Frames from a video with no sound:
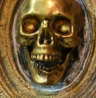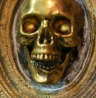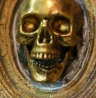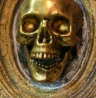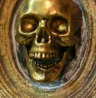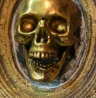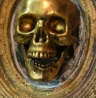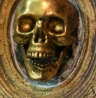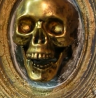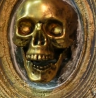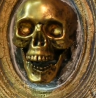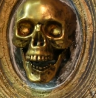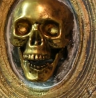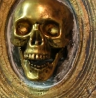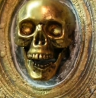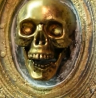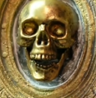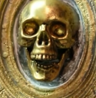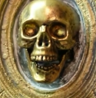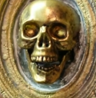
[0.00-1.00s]
and I kind
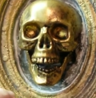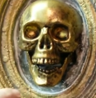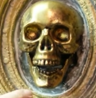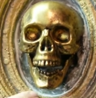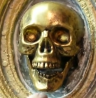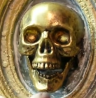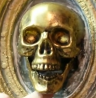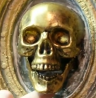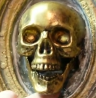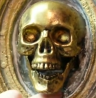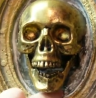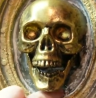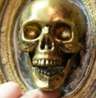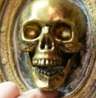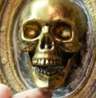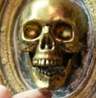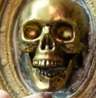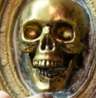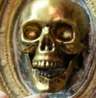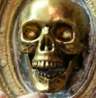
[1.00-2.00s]
of
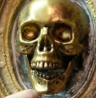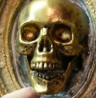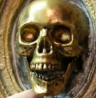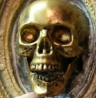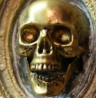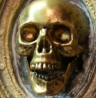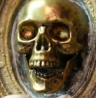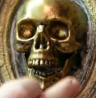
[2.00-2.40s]
half-ass